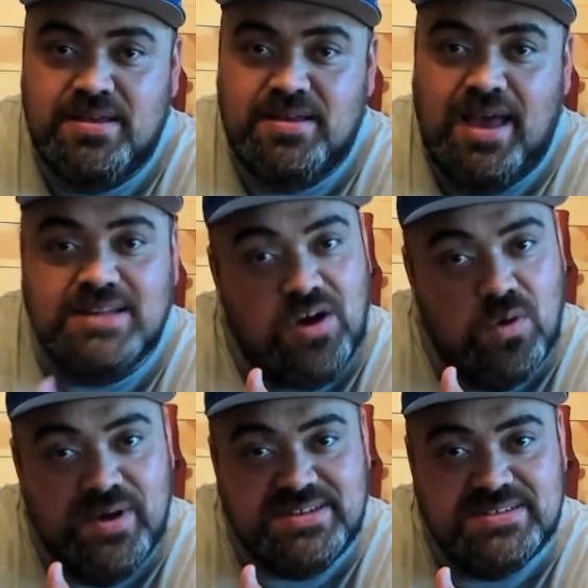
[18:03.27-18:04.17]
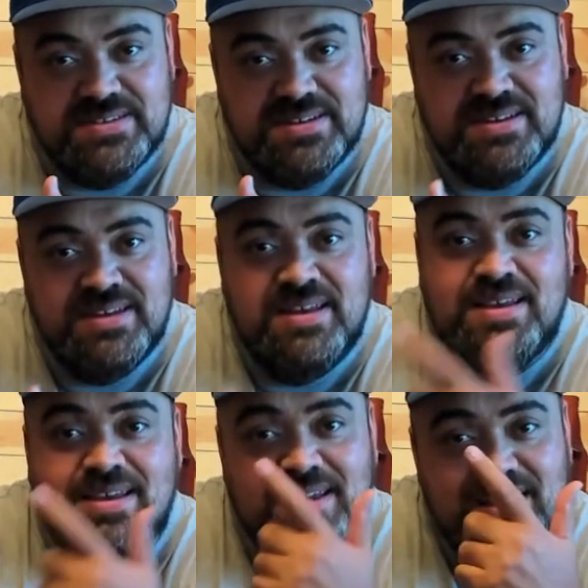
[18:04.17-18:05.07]
As always,
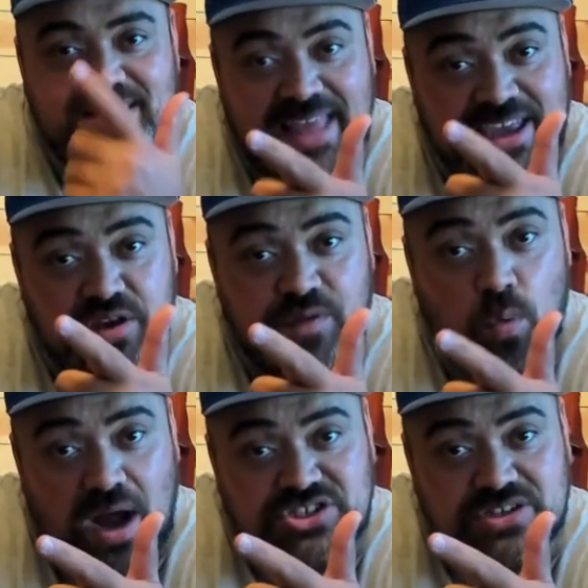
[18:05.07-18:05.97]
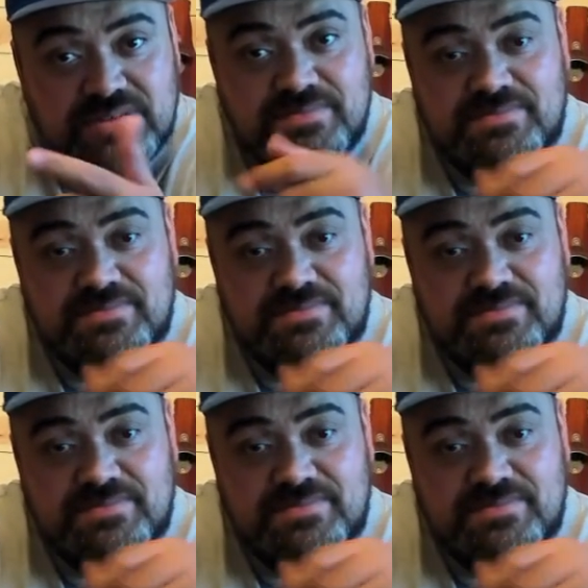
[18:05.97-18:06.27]
thank you for watching.